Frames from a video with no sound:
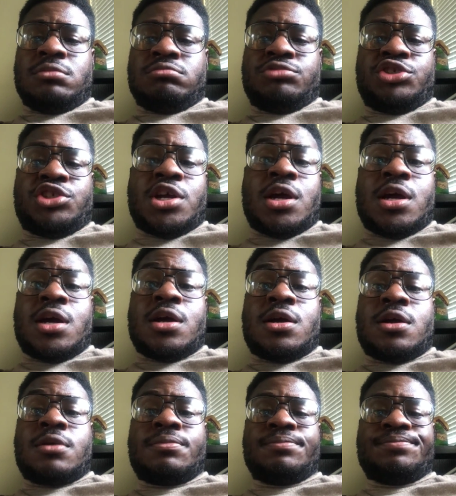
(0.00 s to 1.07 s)

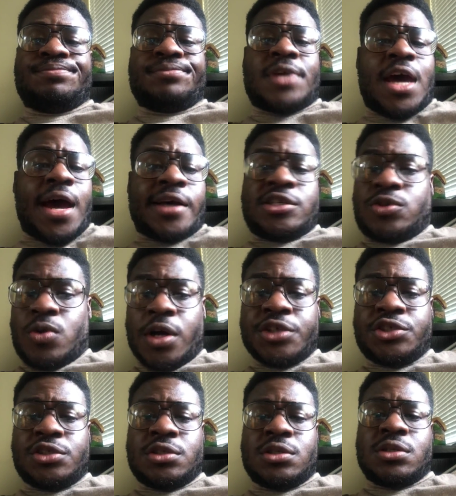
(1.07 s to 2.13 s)
share, ask
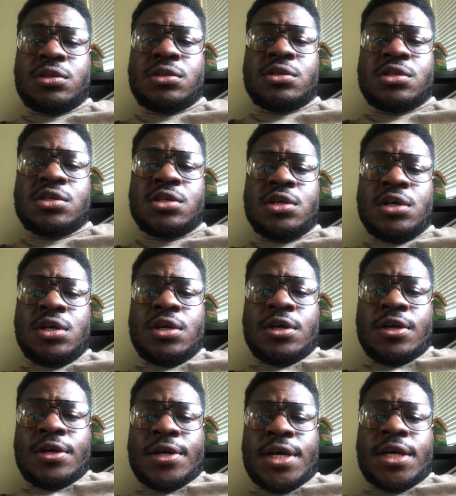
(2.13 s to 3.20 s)
questions,
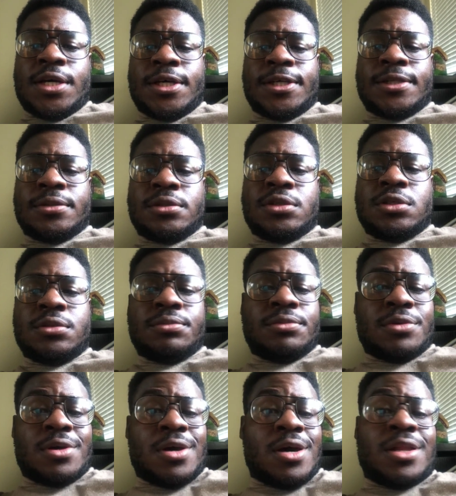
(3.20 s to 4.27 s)
and
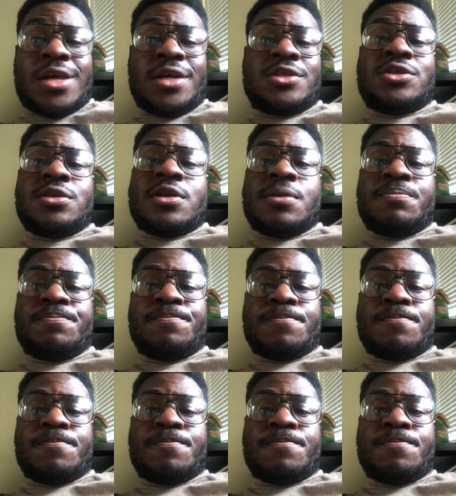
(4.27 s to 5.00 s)
I'll answer them.